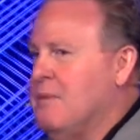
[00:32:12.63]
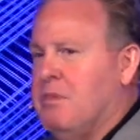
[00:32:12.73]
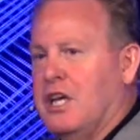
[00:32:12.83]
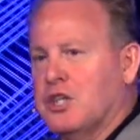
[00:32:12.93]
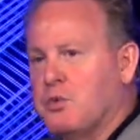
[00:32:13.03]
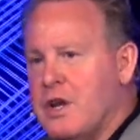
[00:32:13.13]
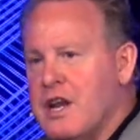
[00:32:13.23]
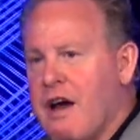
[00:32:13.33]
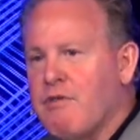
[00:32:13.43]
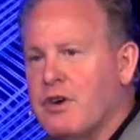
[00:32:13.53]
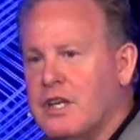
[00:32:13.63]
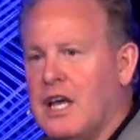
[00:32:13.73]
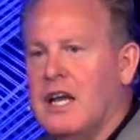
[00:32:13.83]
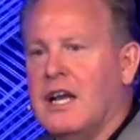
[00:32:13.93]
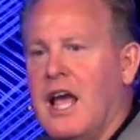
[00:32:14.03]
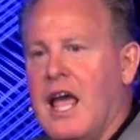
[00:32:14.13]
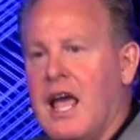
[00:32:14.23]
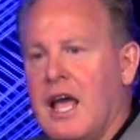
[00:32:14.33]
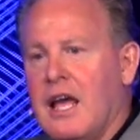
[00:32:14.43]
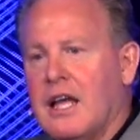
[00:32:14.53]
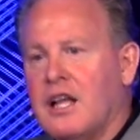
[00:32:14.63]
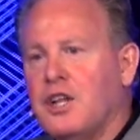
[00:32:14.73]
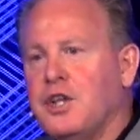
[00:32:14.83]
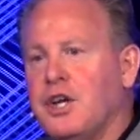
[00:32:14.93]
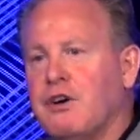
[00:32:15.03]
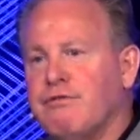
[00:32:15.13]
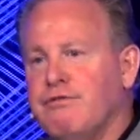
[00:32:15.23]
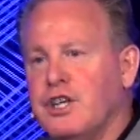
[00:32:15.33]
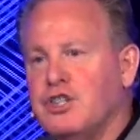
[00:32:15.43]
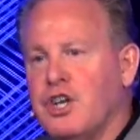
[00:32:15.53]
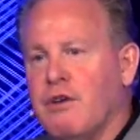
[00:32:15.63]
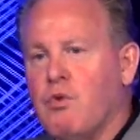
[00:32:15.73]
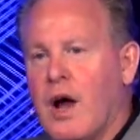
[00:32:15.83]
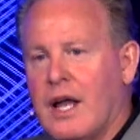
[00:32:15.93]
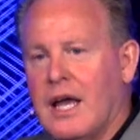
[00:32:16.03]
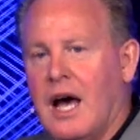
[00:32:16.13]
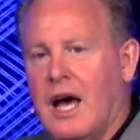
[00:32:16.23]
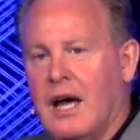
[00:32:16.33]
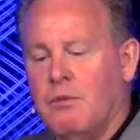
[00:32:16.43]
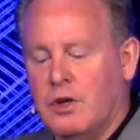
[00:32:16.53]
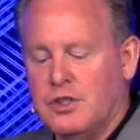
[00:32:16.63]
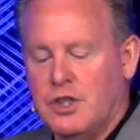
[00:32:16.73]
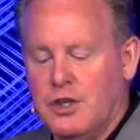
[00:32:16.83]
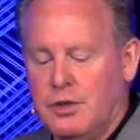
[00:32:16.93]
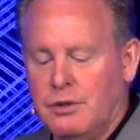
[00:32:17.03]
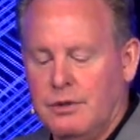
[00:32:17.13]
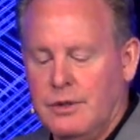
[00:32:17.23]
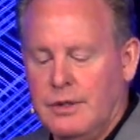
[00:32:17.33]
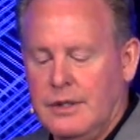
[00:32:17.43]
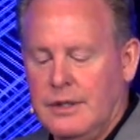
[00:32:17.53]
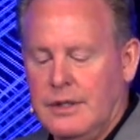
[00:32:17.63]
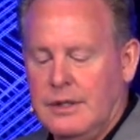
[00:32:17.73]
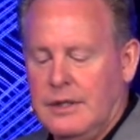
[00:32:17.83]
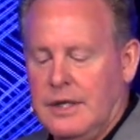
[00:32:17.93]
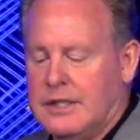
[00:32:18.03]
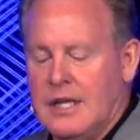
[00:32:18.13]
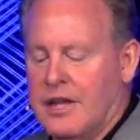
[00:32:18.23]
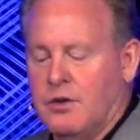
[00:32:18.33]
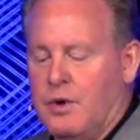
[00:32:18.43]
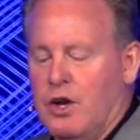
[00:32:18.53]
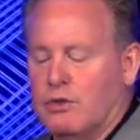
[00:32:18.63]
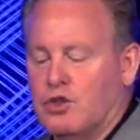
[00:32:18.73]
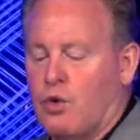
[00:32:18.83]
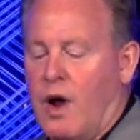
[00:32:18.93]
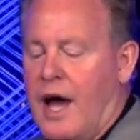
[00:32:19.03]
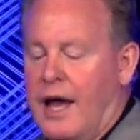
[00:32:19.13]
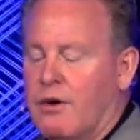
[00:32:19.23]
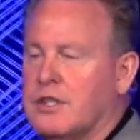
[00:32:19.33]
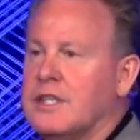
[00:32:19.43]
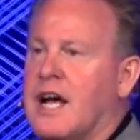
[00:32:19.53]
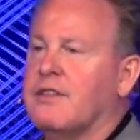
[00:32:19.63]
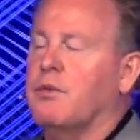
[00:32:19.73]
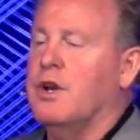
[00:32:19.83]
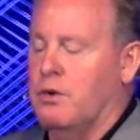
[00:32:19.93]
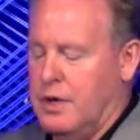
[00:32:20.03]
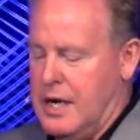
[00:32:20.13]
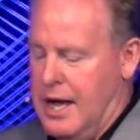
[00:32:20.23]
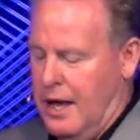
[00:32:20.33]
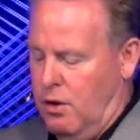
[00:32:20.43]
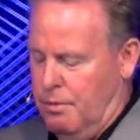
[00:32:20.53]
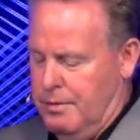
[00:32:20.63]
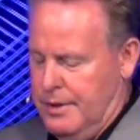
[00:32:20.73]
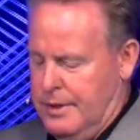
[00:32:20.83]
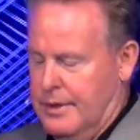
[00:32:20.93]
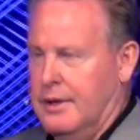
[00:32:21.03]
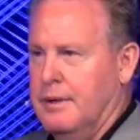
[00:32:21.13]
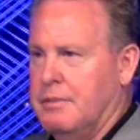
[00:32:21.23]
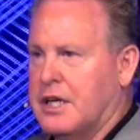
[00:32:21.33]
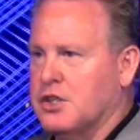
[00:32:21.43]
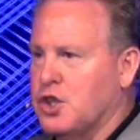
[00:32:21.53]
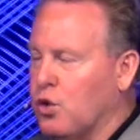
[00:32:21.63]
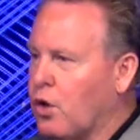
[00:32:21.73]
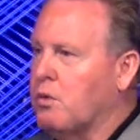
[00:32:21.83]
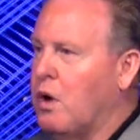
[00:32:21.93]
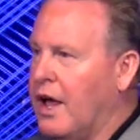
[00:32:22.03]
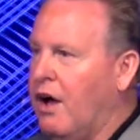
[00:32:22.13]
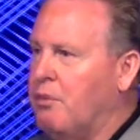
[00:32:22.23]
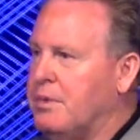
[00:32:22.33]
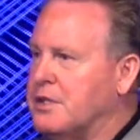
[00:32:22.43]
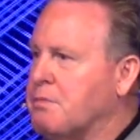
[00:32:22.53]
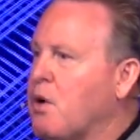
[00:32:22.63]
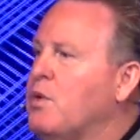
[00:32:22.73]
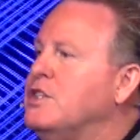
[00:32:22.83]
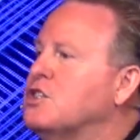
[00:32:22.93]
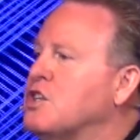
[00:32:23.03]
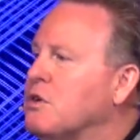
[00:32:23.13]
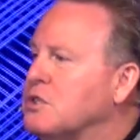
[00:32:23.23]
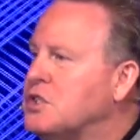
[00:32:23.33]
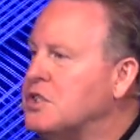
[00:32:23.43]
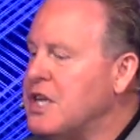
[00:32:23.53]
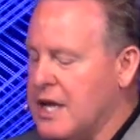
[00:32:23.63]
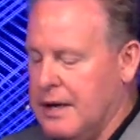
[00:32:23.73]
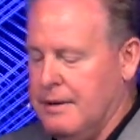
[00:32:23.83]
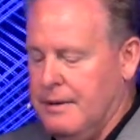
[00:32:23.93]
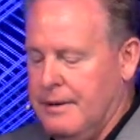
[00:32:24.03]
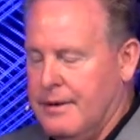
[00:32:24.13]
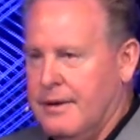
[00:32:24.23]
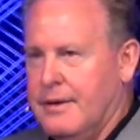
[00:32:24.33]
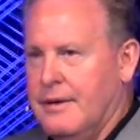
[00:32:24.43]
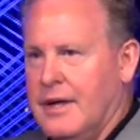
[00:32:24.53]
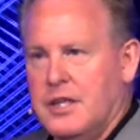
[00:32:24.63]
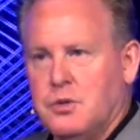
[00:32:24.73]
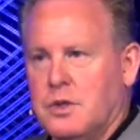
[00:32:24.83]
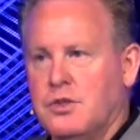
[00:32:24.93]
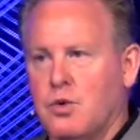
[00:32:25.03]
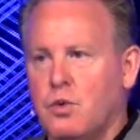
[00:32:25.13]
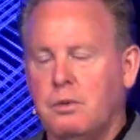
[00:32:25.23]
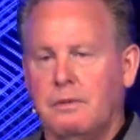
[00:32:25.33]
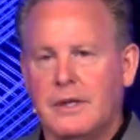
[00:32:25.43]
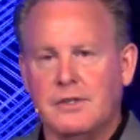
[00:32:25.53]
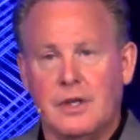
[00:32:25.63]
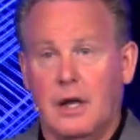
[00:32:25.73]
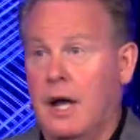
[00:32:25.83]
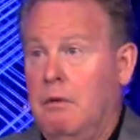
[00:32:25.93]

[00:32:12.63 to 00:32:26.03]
Because we never get a clear vision of what God wants to do. It's not that we don't try, or it's not that we don't need help, because the Lord will help us, but we just don't see it. That's what Zerubbabel said.